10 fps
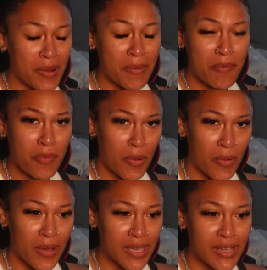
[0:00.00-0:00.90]
But
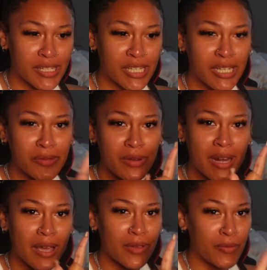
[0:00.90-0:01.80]
boy, you're cheating with
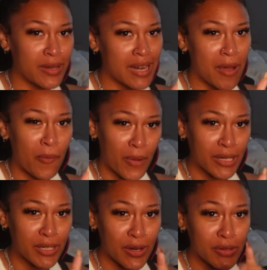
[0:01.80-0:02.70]
not with not
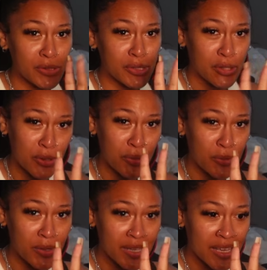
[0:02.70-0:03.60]
one girl, two